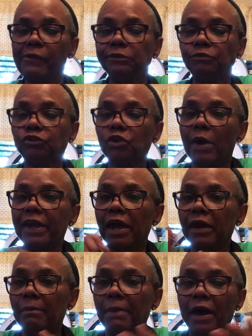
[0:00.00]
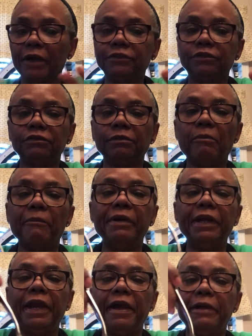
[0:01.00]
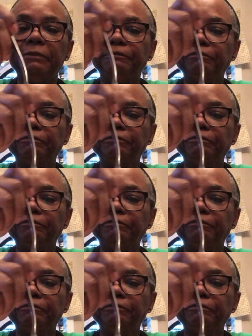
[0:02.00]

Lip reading: so I got a box. And